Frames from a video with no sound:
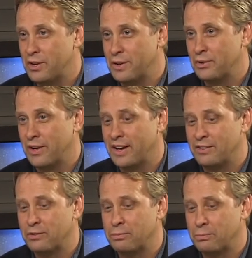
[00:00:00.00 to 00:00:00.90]
you understand
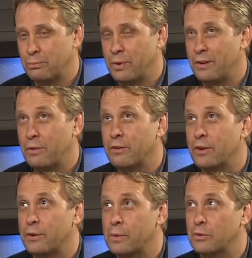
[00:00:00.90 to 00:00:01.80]
we
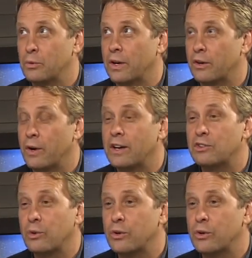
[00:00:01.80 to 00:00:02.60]
refer to it as what, credit score